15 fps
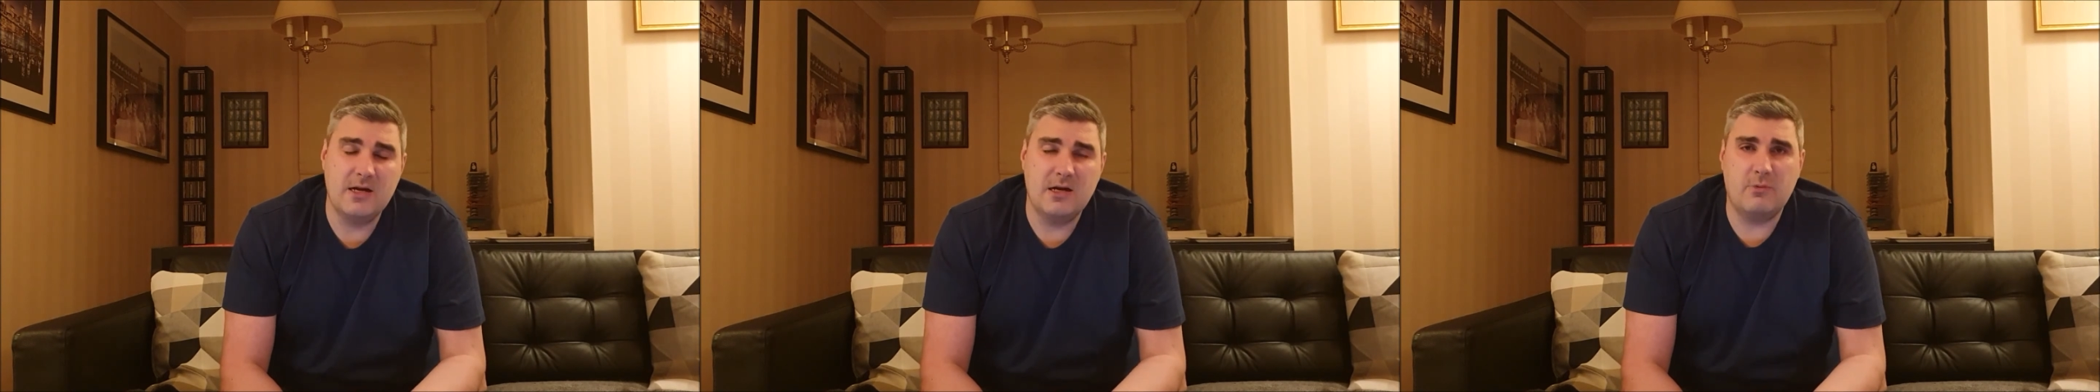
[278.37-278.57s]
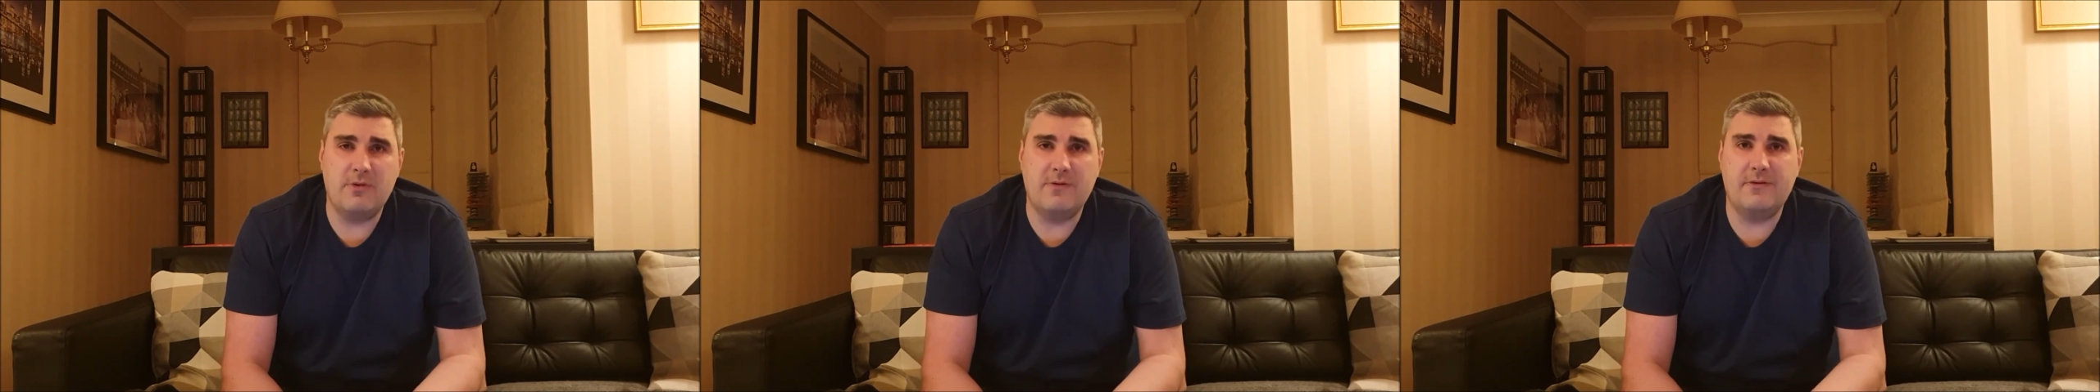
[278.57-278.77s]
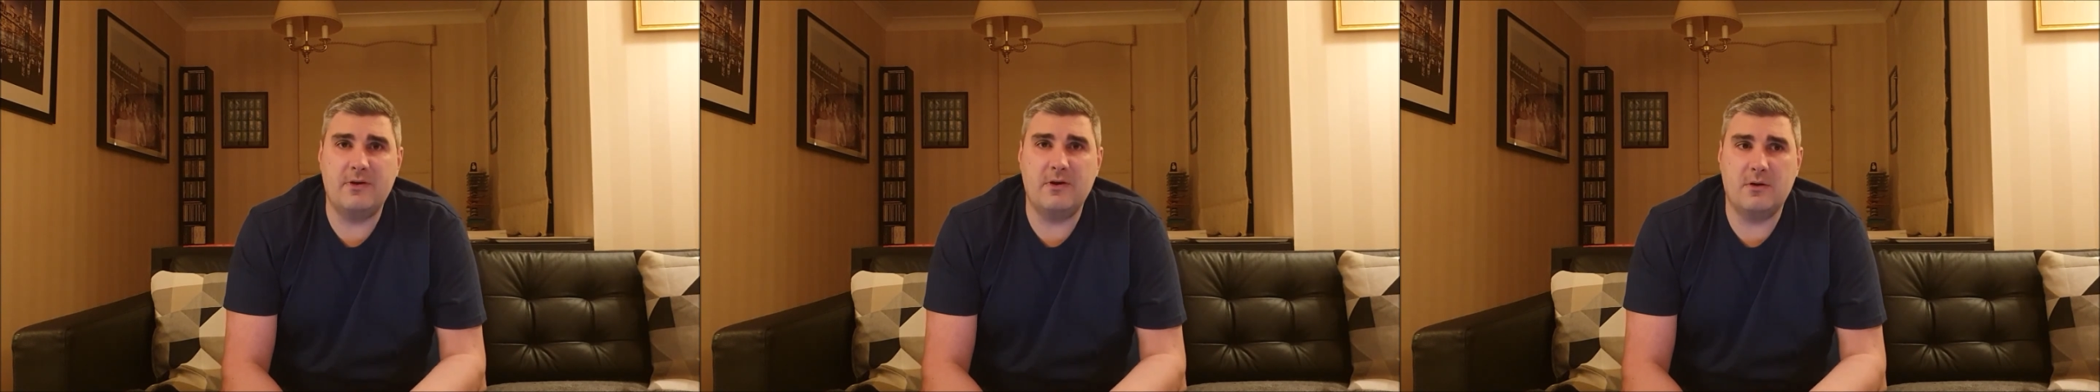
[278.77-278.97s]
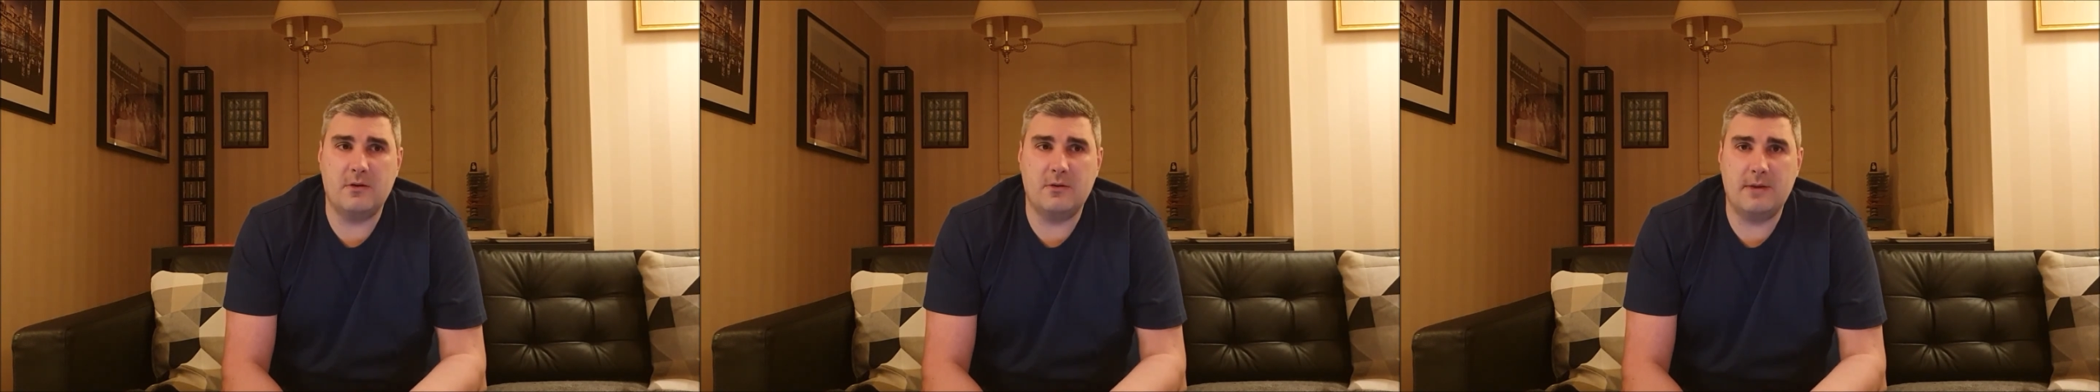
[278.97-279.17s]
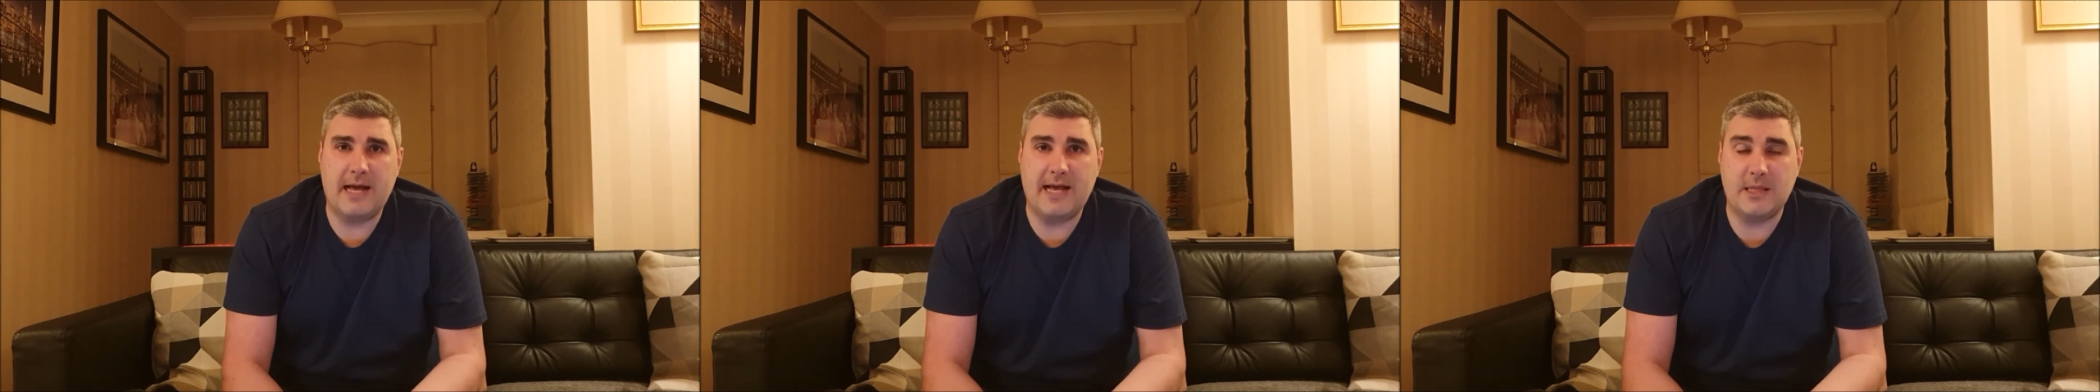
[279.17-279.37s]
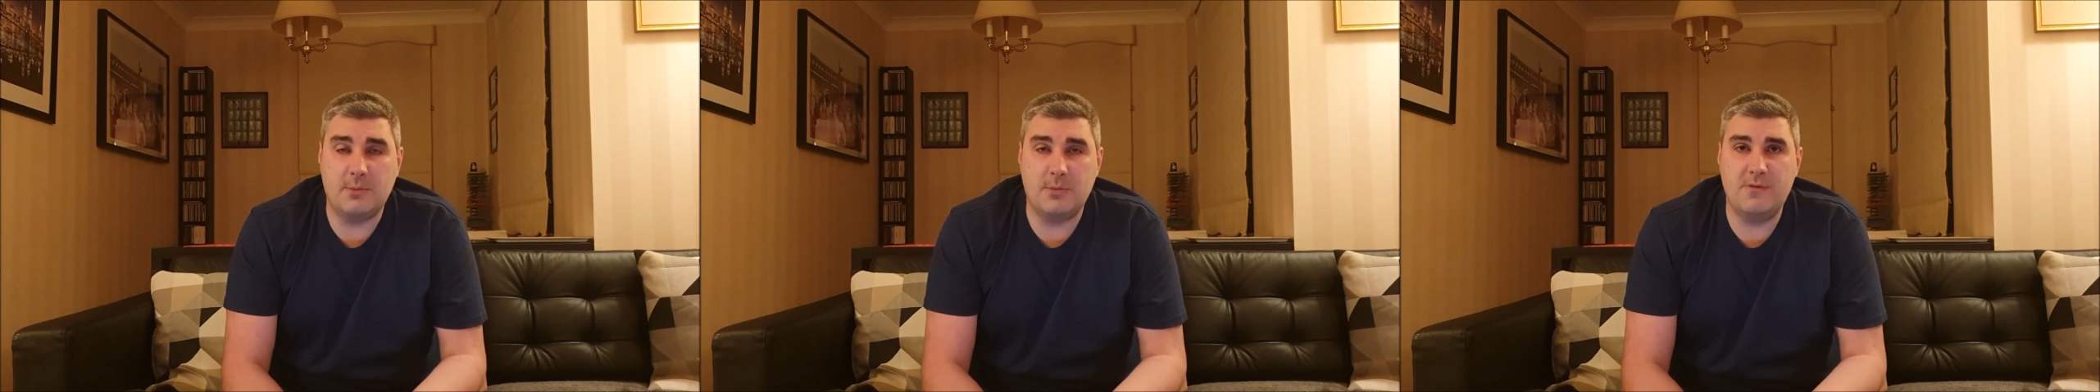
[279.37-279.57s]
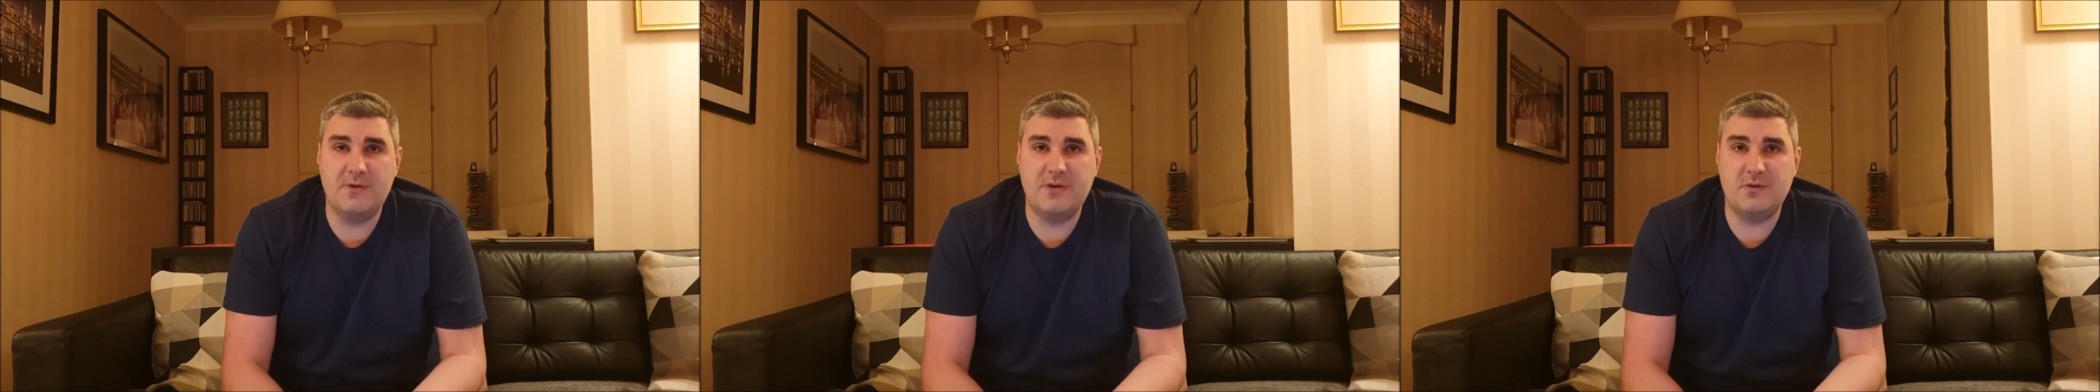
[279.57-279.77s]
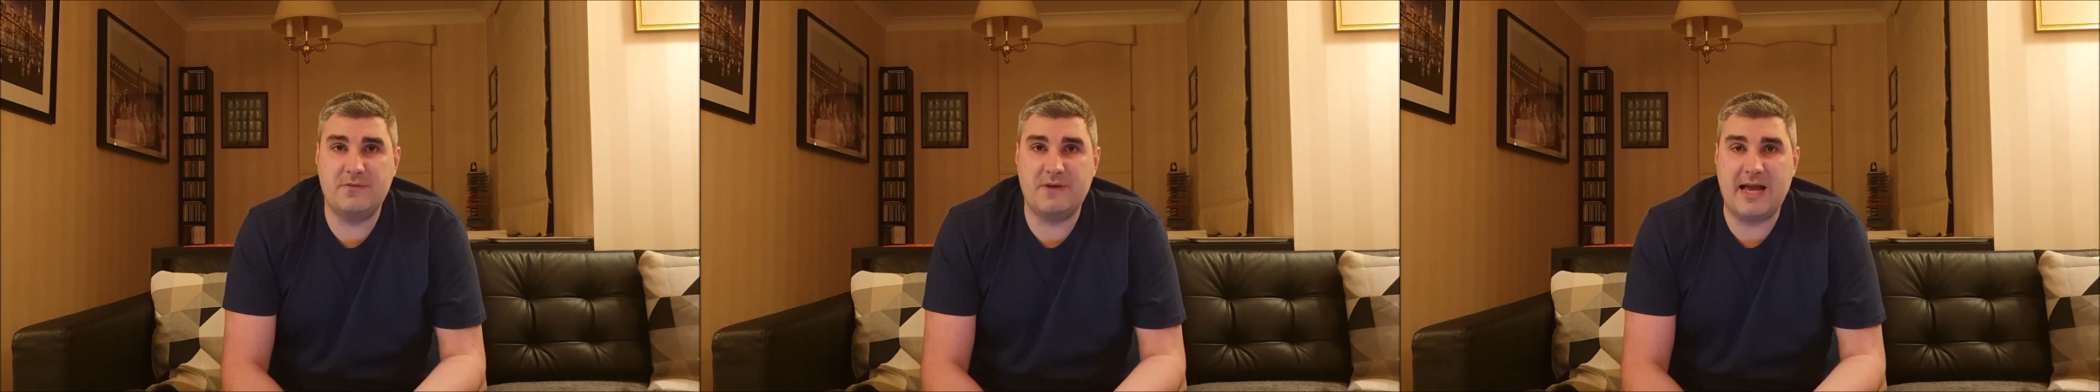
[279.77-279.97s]
We've got At the Movies
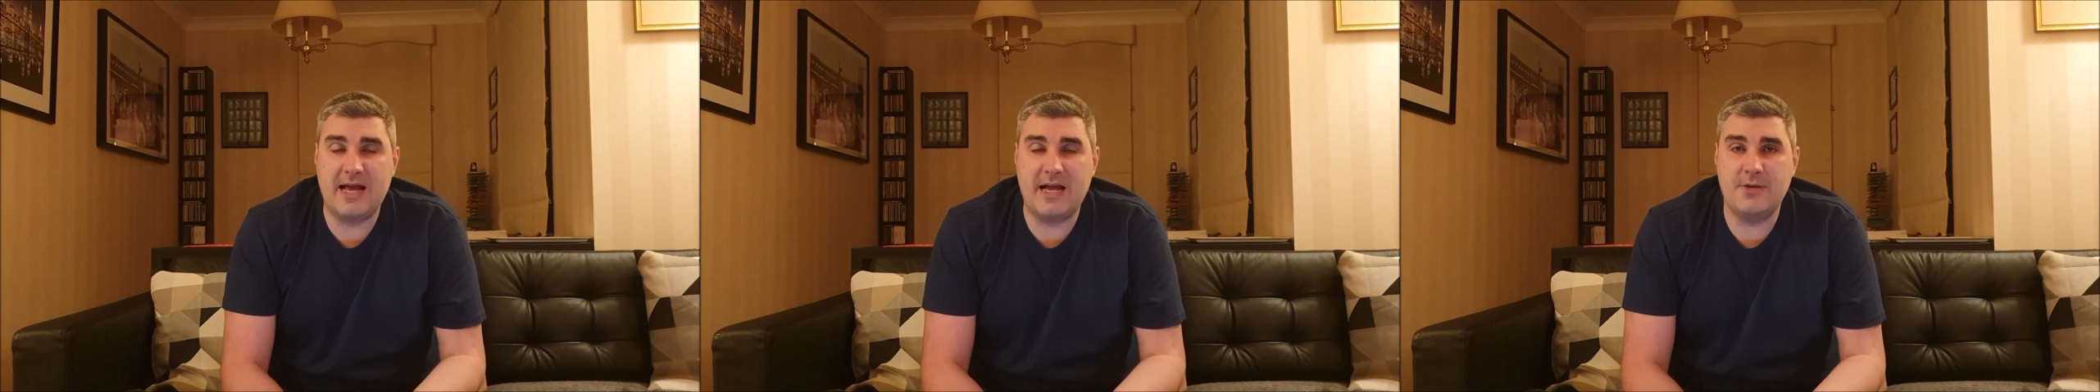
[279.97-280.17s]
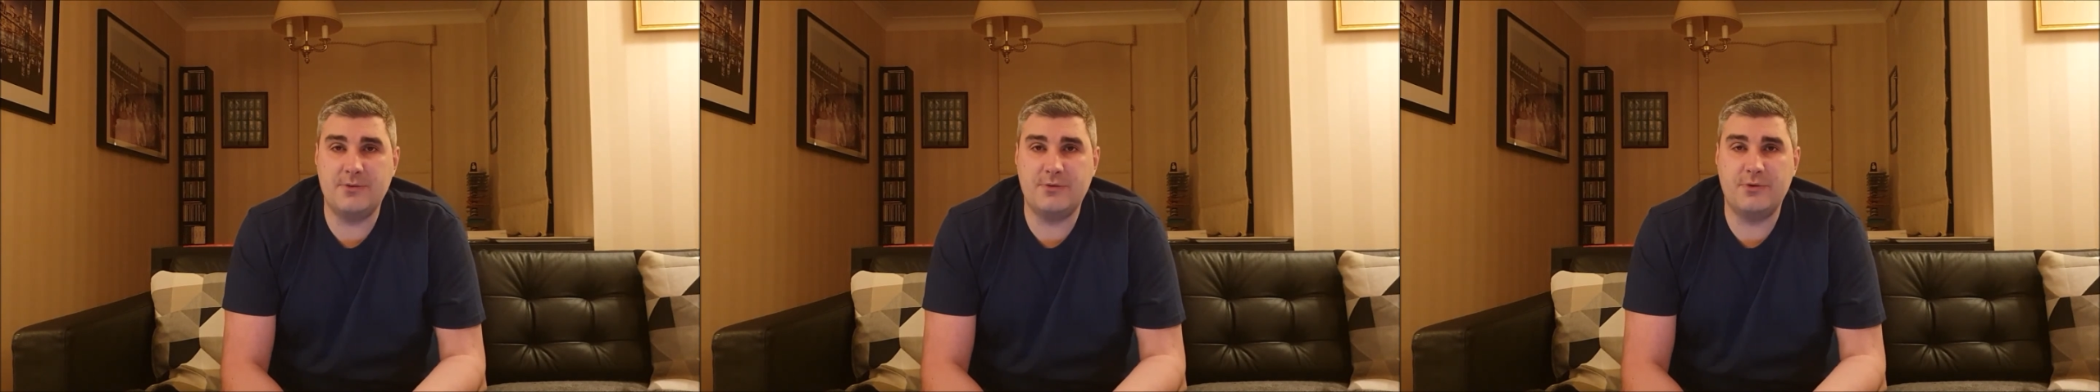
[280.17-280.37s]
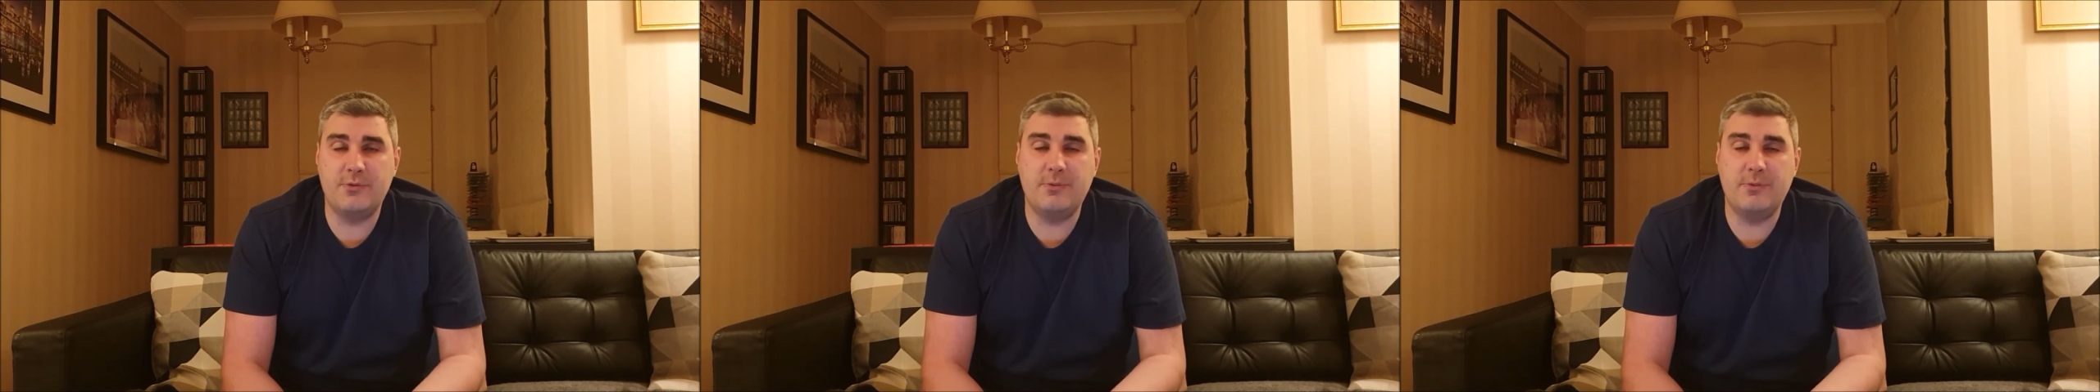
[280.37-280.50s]
with Andrew.